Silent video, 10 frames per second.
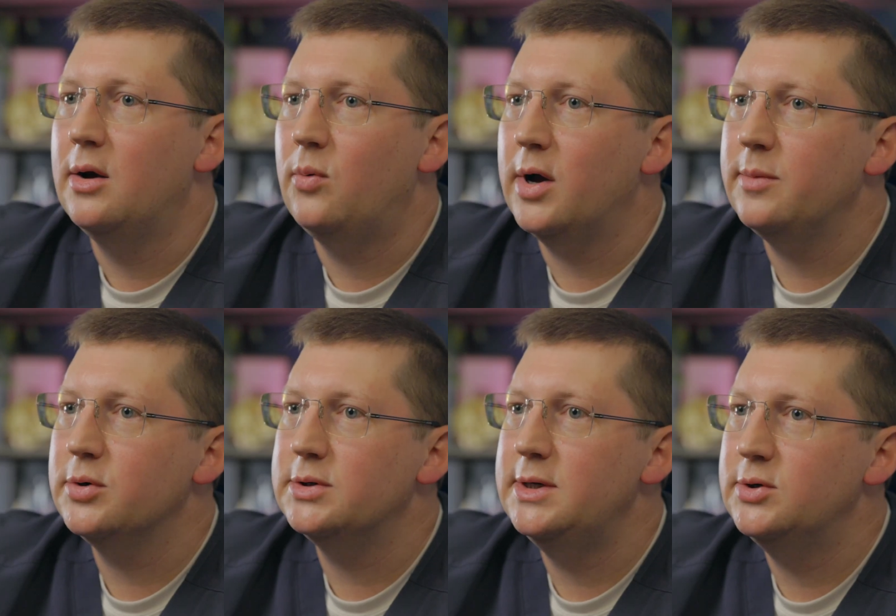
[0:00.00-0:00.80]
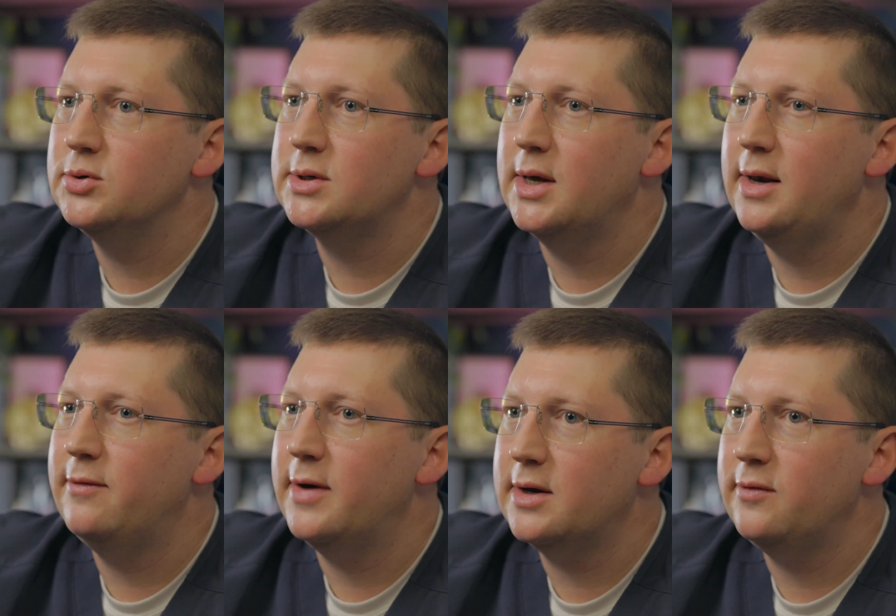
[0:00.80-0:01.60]
While procedures can
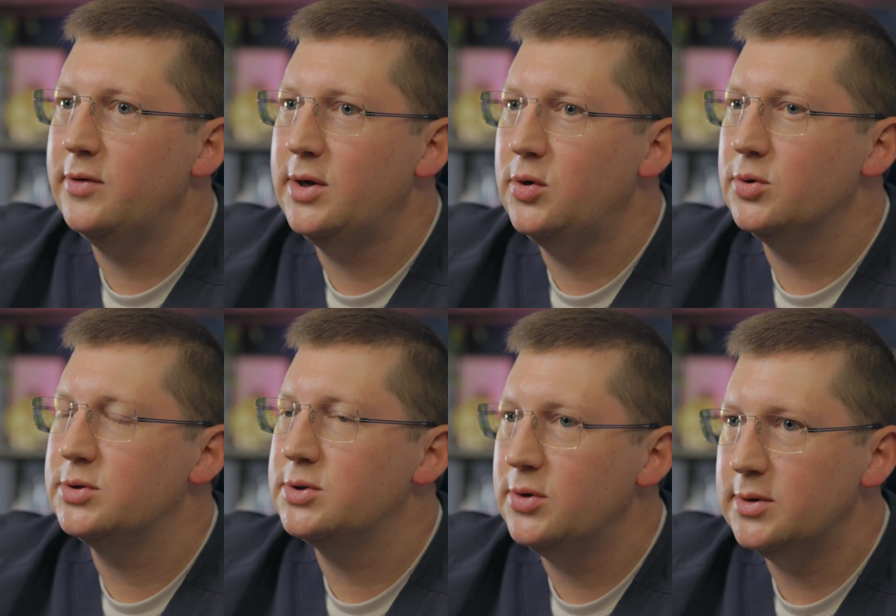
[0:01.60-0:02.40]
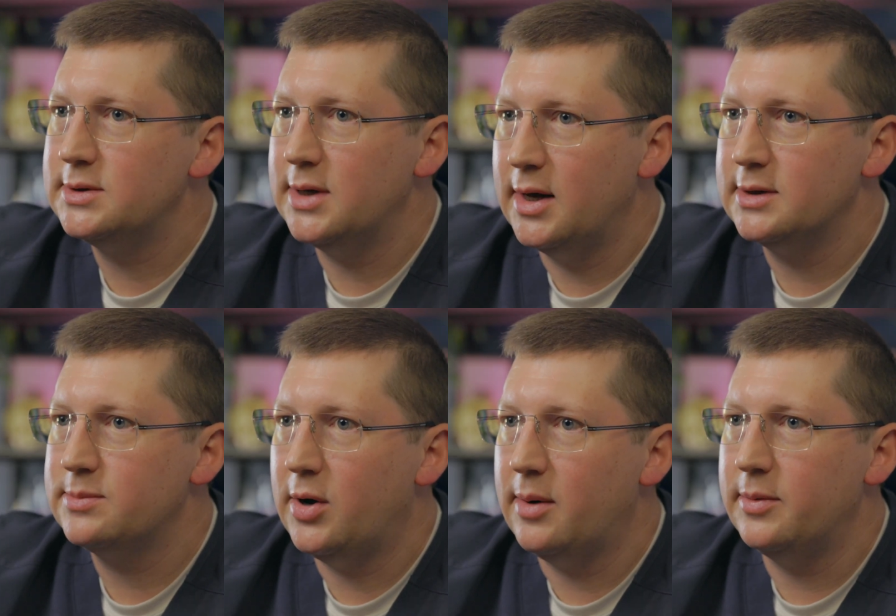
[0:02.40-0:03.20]
effectively cure certain sinus
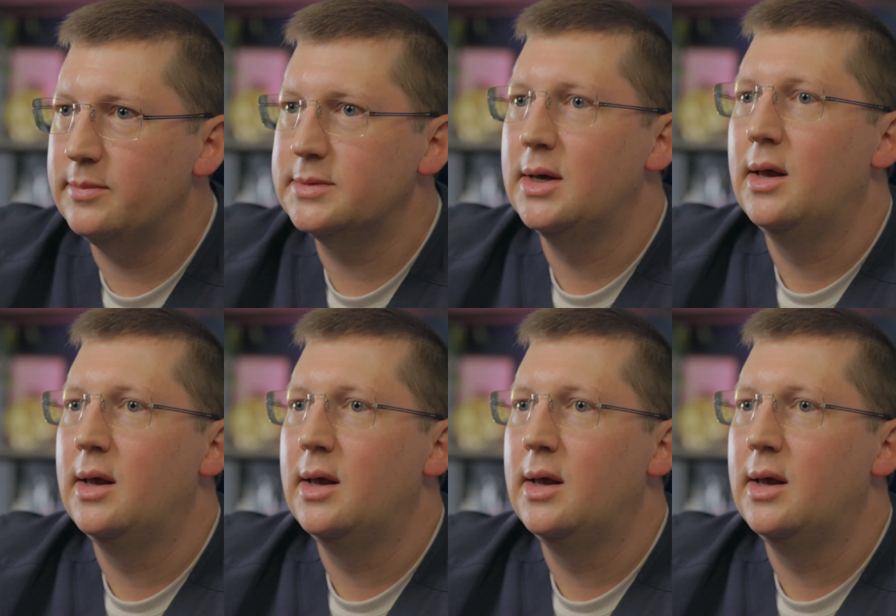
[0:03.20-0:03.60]
problems,